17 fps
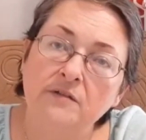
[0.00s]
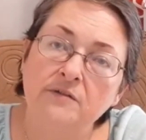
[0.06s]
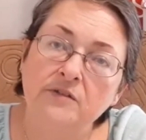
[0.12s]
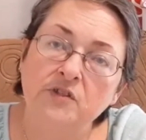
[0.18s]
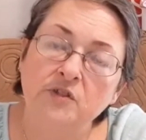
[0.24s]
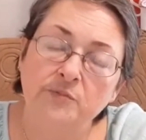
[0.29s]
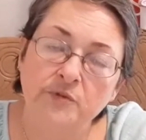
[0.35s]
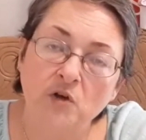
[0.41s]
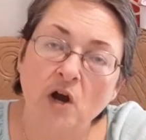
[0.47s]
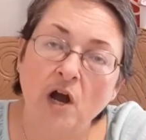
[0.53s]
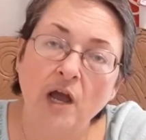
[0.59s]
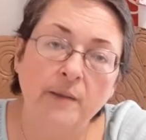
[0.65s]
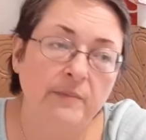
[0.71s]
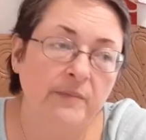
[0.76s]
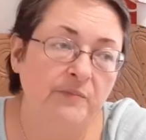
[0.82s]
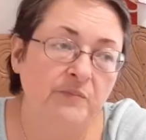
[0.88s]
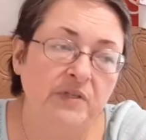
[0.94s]

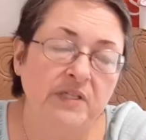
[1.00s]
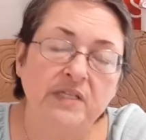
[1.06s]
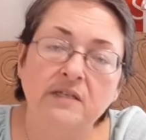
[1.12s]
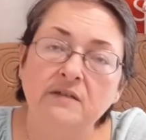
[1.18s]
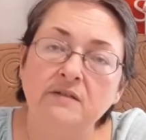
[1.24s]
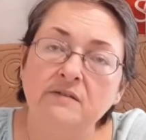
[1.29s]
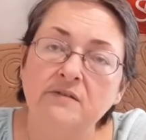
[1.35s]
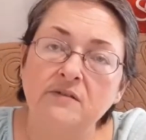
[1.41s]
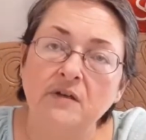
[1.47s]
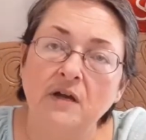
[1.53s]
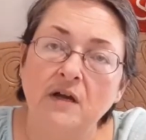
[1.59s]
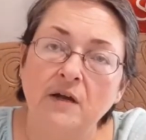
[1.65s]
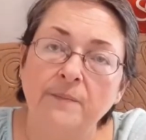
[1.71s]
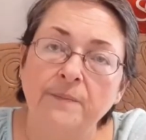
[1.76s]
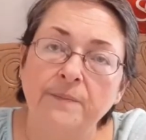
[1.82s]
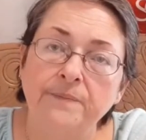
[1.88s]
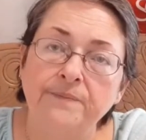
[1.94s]
subscribe, and please,
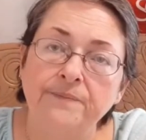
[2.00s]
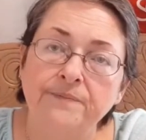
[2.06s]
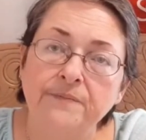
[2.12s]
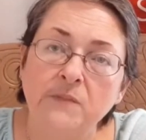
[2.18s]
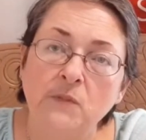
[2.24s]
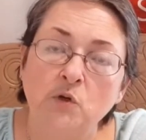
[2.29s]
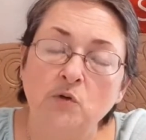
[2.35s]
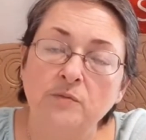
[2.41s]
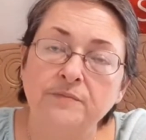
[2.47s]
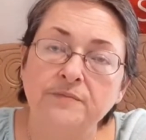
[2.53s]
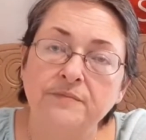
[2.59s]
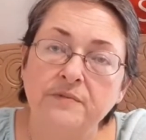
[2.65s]
um, you know,